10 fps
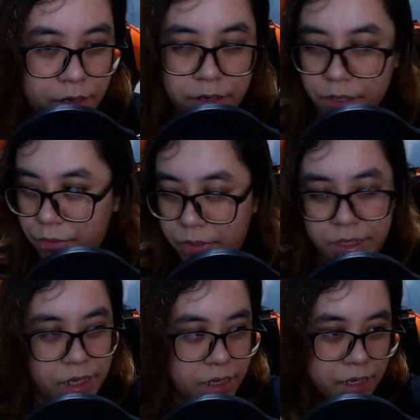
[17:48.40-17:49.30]
Like, should we
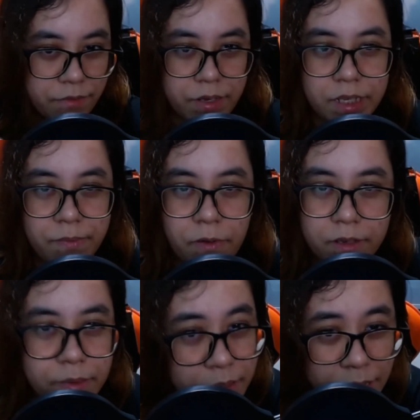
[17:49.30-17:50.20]
send like
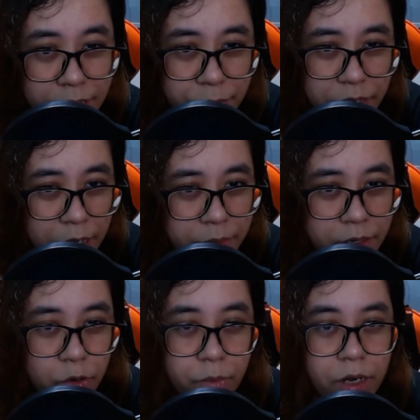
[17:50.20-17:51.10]
reinforcements there? Should we help him?
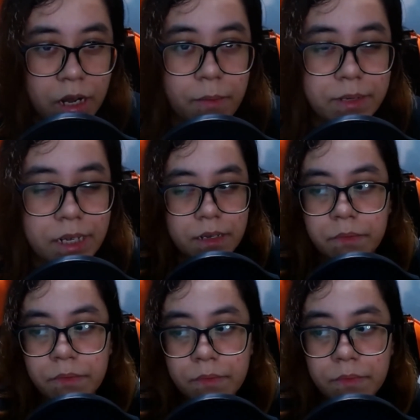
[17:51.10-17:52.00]
Nobunaga was like,
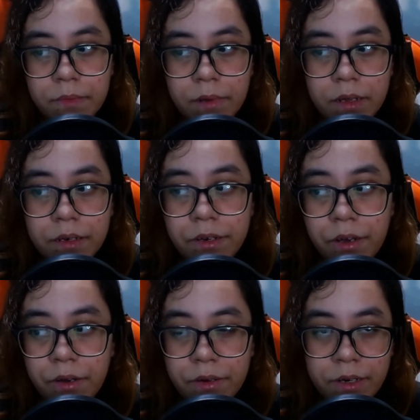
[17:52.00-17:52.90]

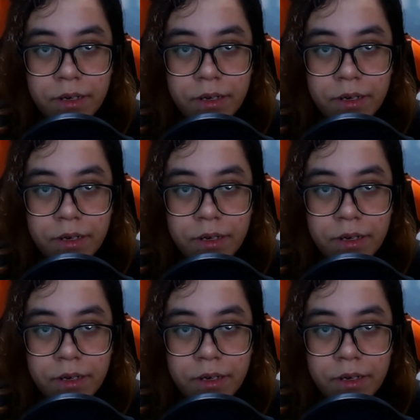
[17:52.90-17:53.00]
no.